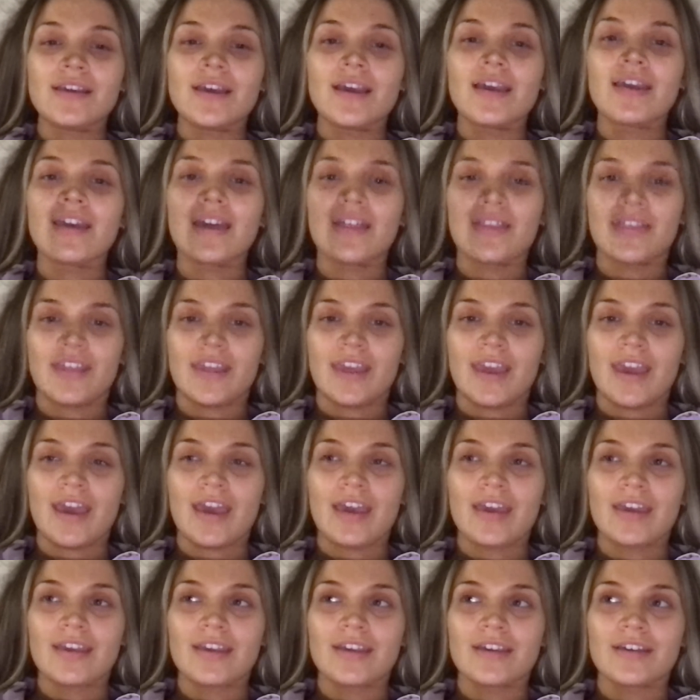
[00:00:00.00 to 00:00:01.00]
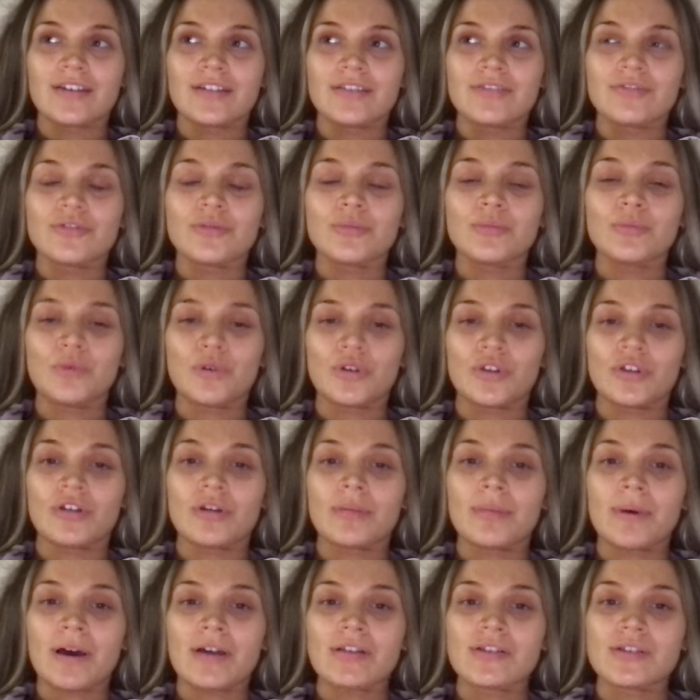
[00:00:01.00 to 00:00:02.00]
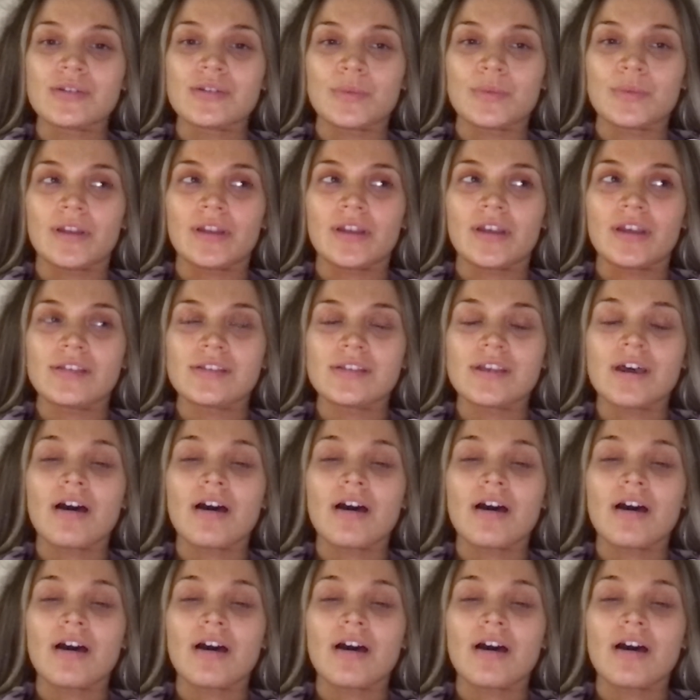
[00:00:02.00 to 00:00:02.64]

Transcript: get the ick from what you're about to witness.